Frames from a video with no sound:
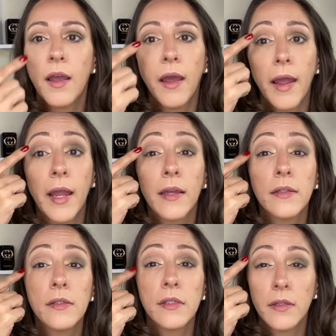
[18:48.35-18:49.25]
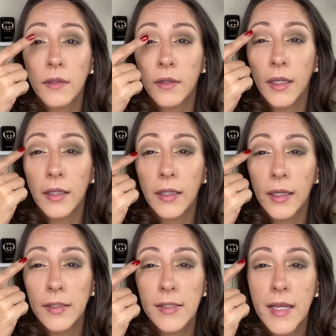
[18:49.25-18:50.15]
And the
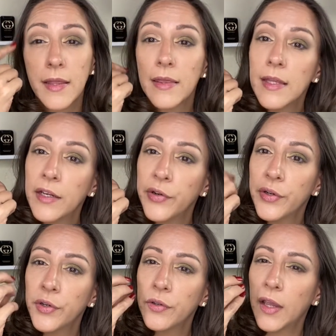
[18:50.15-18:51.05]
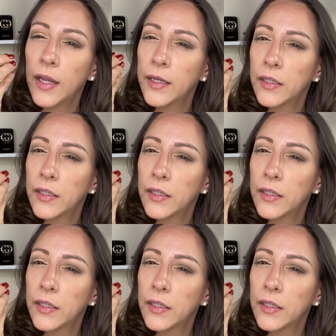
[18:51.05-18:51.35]
lids get thinner, they get